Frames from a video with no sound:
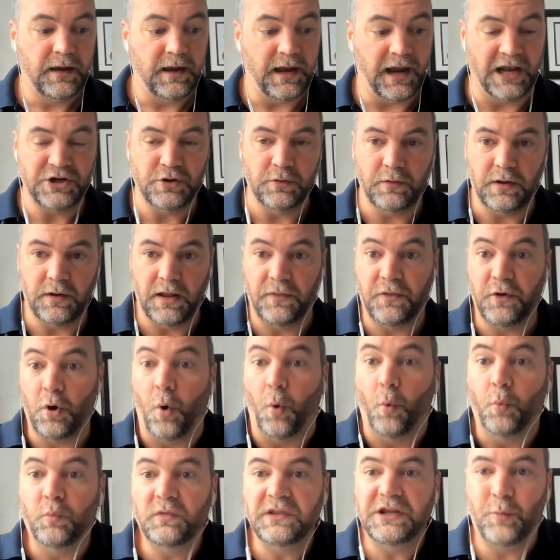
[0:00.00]
And the
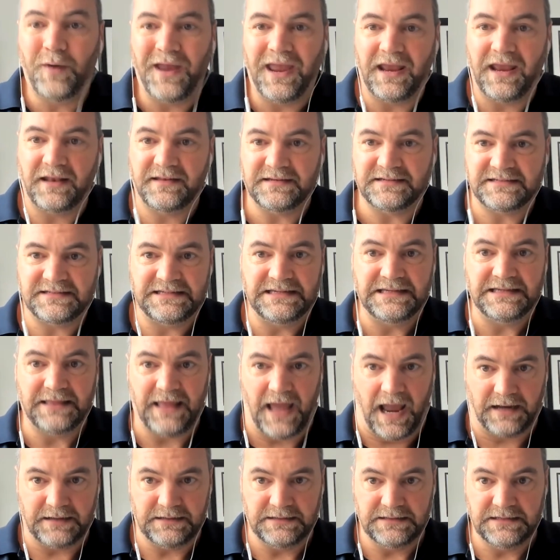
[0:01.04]
only way to see
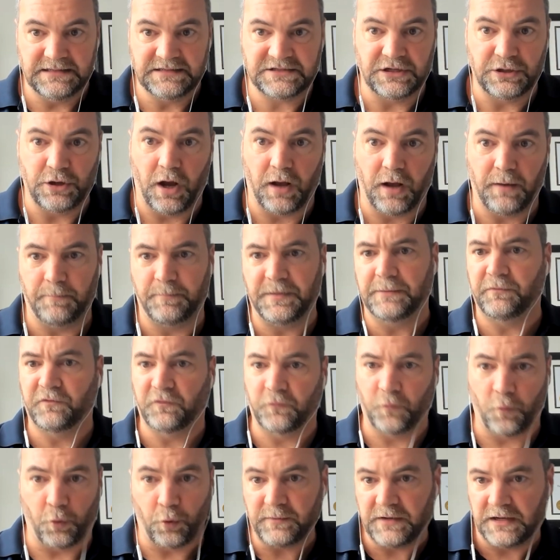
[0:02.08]
that is to not be
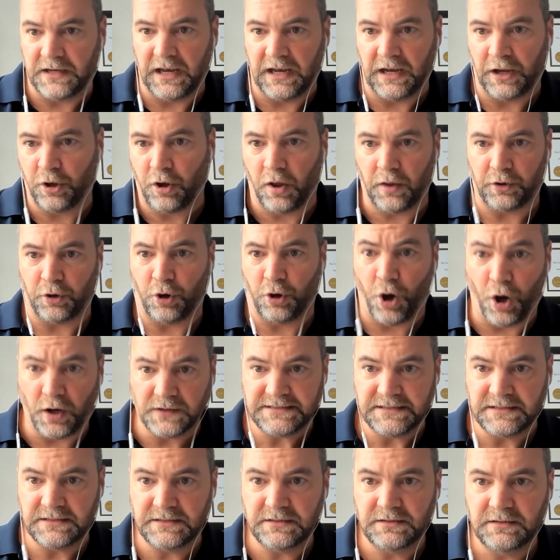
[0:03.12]
absorbed in it and call it
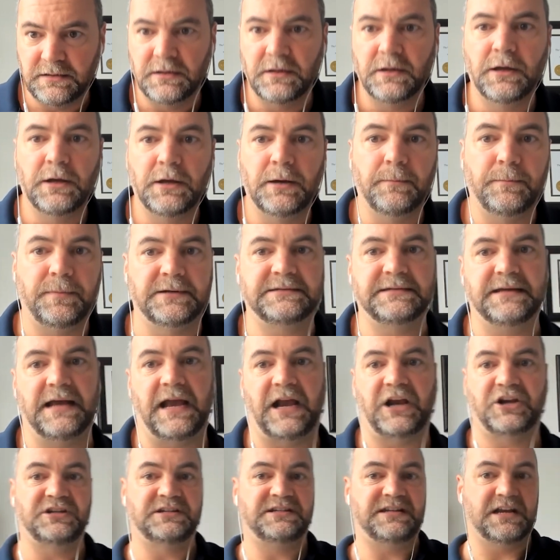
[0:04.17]
haunted, but to
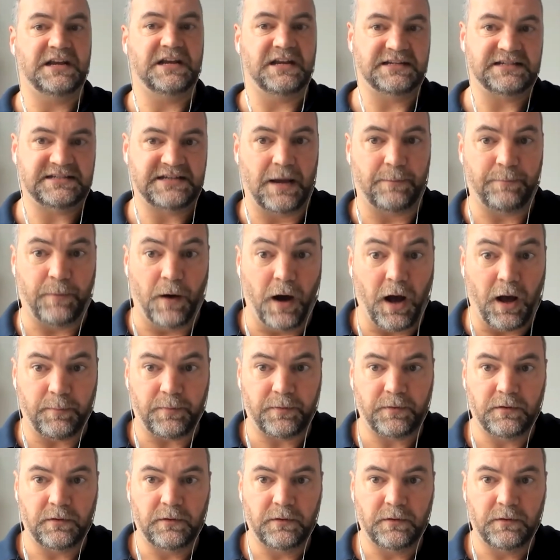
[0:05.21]
actually take a step up